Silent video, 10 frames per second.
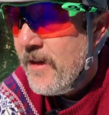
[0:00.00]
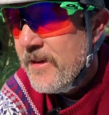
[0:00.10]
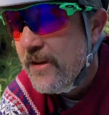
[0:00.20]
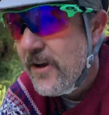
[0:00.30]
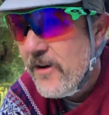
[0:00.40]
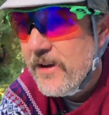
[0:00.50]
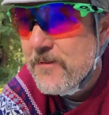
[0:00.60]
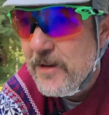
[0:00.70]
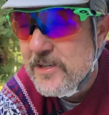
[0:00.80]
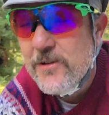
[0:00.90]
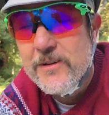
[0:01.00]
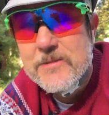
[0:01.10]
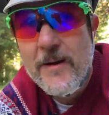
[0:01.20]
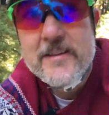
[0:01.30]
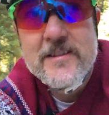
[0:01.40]
it can be too
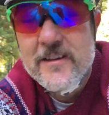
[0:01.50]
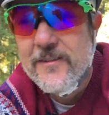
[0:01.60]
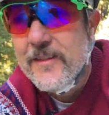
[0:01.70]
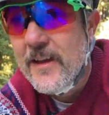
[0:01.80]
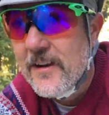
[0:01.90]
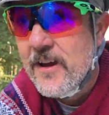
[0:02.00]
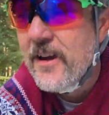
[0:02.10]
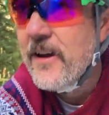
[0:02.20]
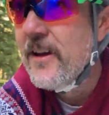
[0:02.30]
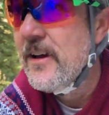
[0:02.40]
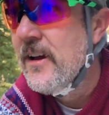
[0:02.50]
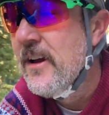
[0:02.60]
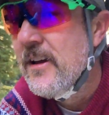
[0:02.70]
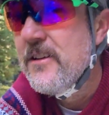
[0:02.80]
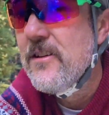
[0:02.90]
expensive, and then
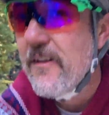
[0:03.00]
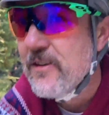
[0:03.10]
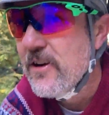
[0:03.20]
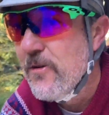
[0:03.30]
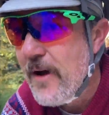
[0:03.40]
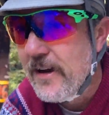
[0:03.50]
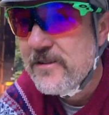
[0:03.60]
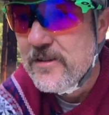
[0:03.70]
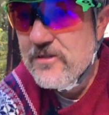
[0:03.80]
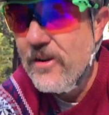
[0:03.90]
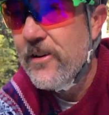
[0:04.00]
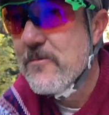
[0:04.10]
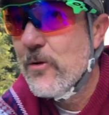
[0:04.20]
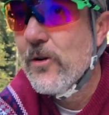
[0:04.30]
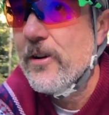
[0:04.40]
you have to go back to the drawing
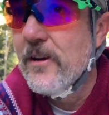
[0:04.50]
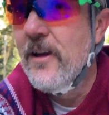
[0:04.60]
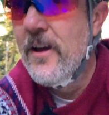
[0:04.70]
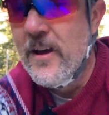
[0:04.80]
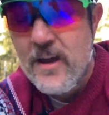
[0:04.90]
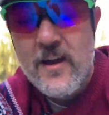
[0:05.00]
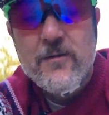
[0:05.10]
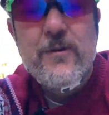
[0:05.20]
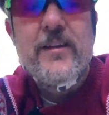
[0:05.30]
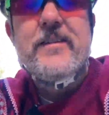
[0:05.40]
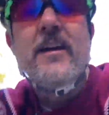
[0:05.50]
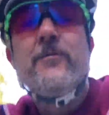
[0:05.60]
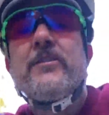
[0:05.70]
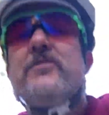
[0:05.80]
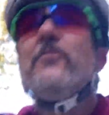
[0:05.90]
board and rethink
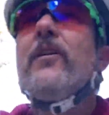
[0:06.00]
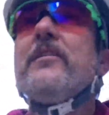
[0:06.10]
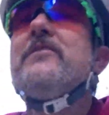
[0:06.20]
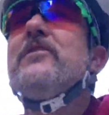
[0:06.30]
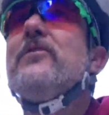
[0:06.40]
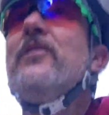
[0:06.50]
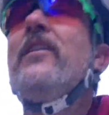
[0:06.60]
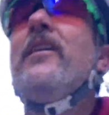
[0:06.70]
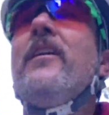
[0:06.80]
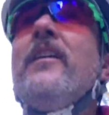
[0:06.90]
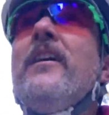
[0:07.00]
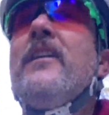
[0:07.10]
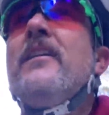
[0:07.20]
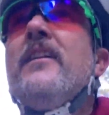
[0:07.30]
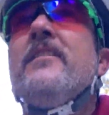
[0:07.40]
what you want to do.
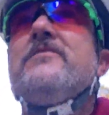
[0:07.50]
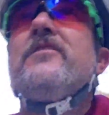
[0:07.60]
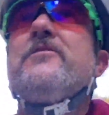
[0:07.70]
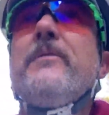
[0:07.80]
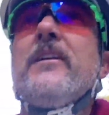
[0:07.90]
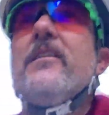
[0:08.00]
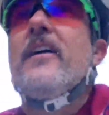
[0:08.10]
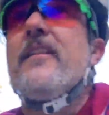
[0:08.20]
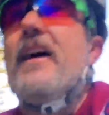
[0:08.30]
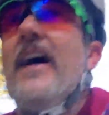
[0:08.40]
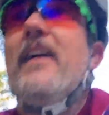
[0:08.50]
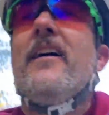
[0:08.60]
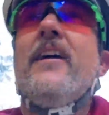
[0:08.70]
So there's been a lot of that.